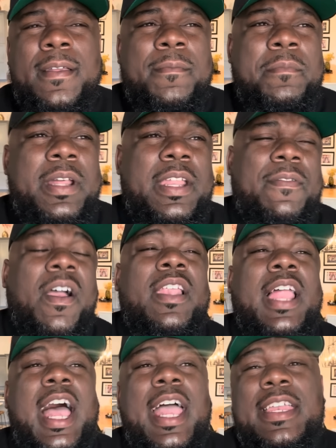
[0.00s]
But if our
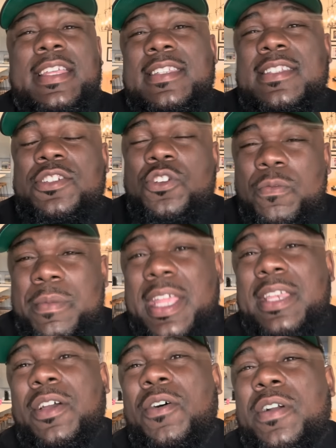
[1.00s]
line is
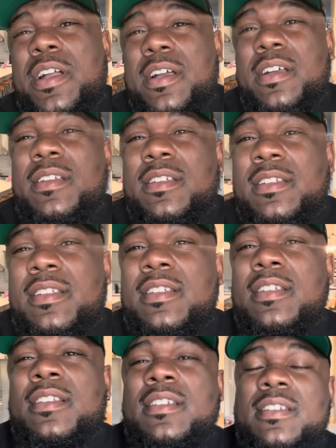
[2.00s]
Chuma Edoga,
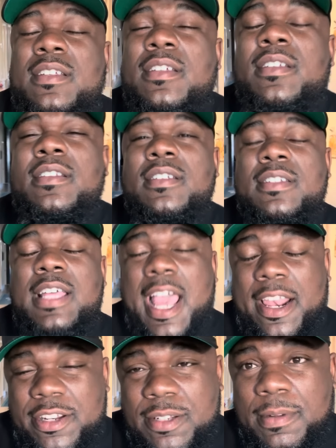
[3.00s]

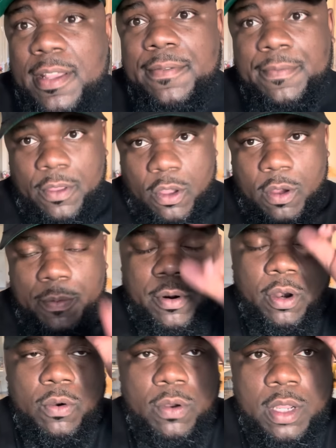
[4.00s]
Tyler Smith, all
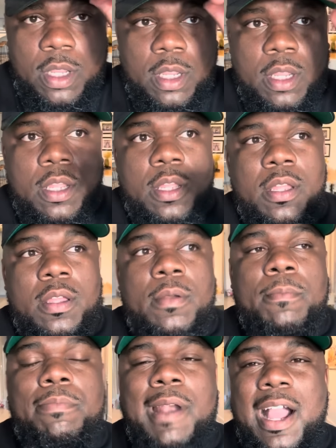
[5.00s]
pro,
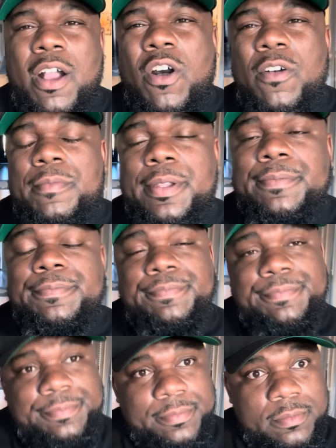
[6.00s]
Brock Hoffman,
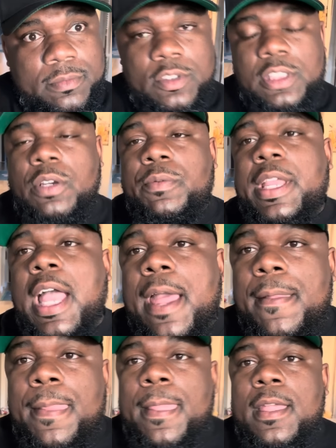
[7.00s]
see what we
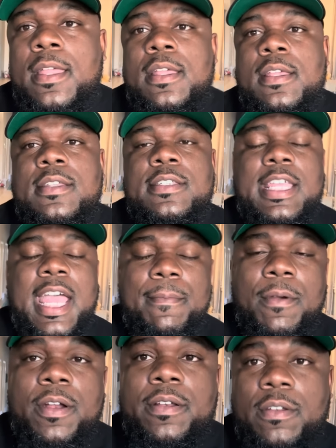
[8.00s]
got, Zack
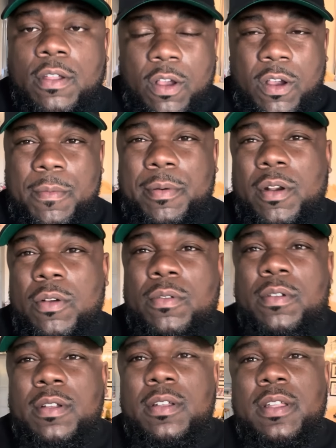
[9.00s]
Martin, all
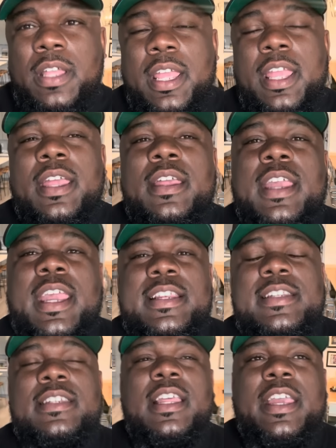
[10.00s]
pro,
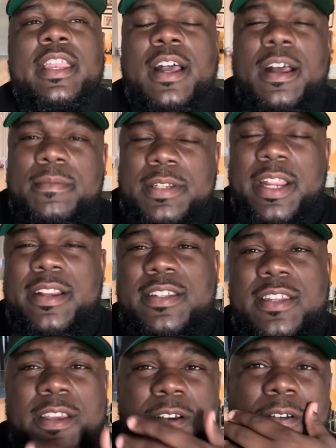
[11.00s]
and, and um, Terence
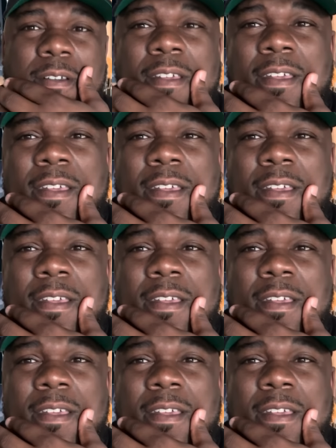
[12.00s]
Steele,